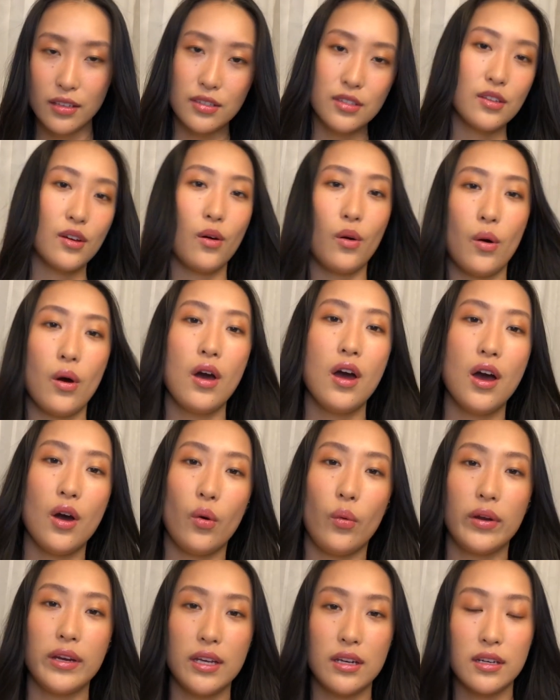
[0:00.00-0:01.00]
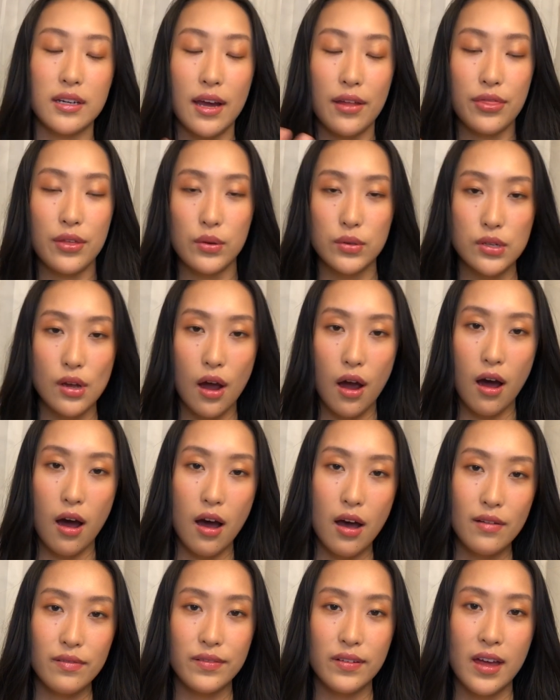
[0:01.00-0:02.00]
So we need to get those
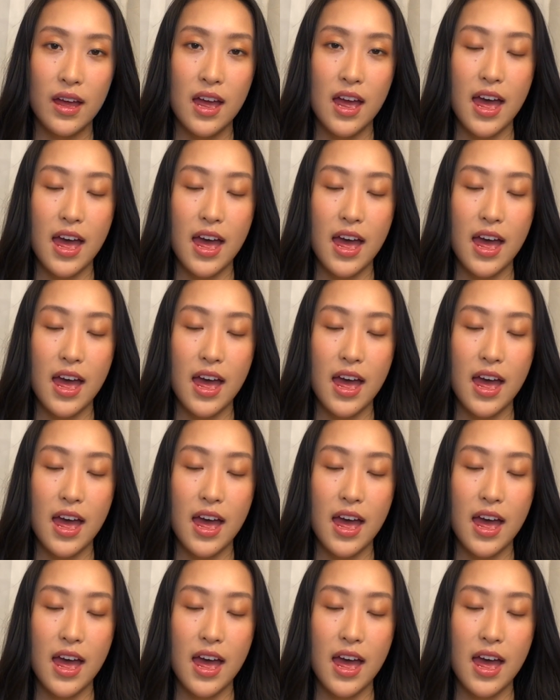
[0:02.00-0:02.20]
off